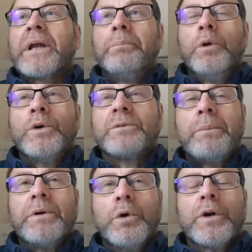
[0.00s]
a blow is
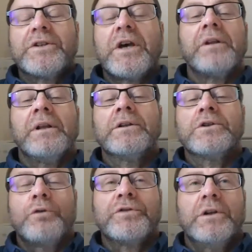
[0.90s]
maybe Rory Sutherland?
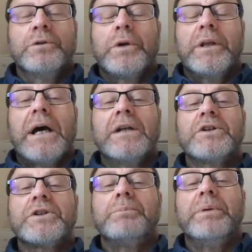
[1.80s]
Because obviously Rory Darge
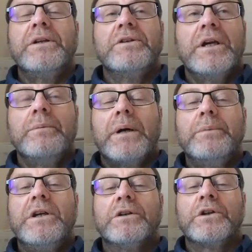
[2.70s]
hasn't played yet, but
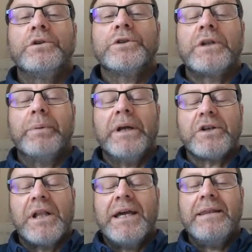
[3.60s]
you're losing a
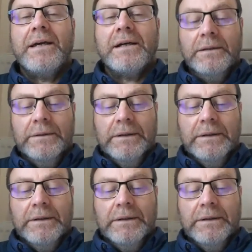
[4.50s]
British line there.